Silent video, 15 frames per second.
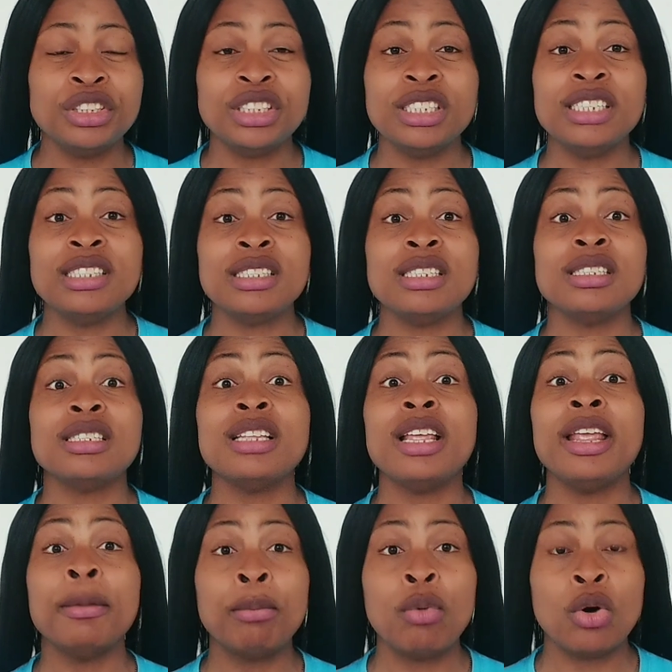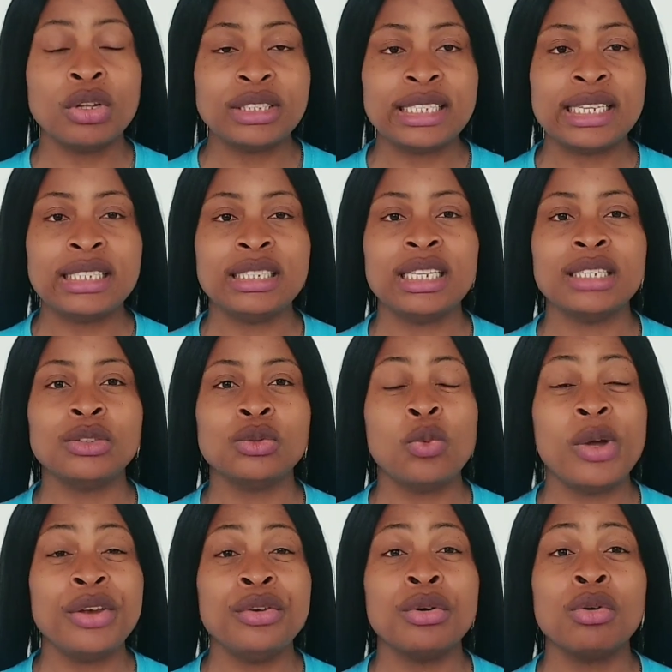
It is important that when you're